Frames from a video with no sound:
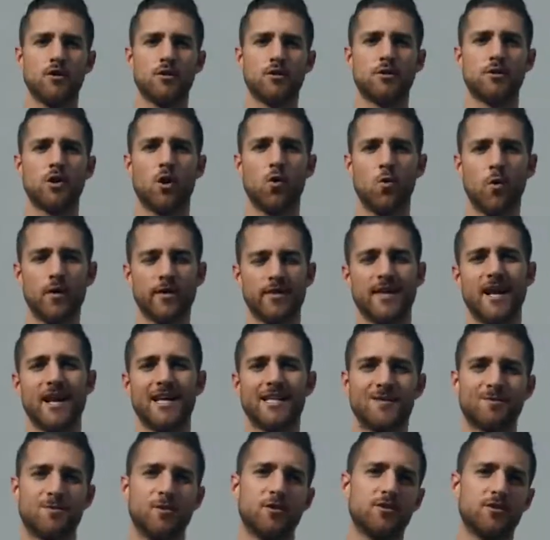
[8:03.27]
So with that
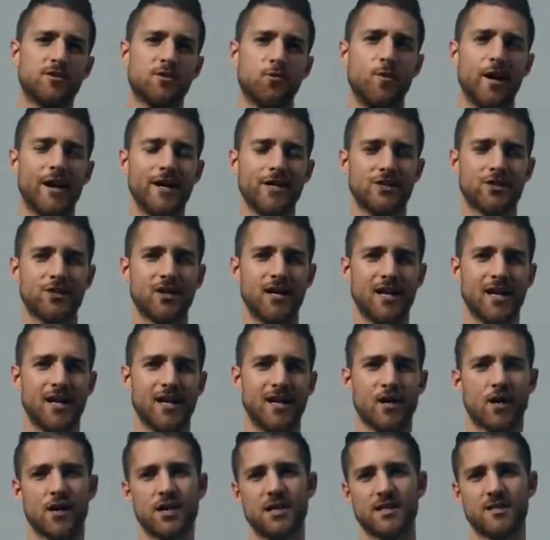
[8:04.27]
explosive weight training,
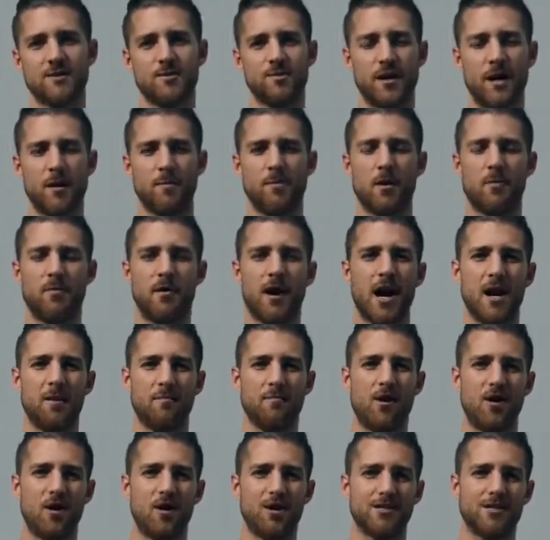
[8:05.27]
you're going to split up your body
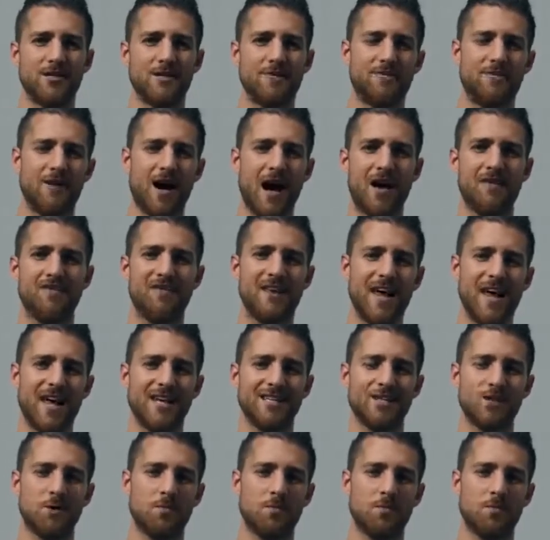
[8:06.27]
parts 5 days,